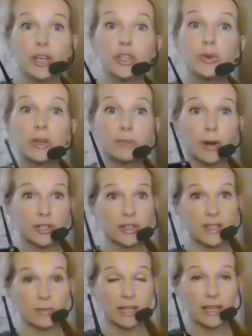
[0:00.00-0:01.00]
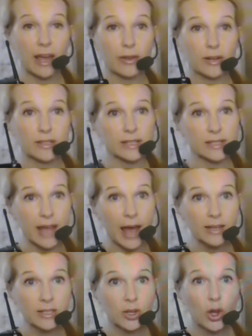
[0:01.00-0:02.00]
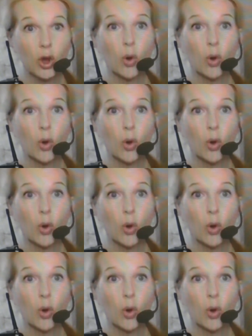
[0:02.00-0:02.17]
You can purchase them together as a set,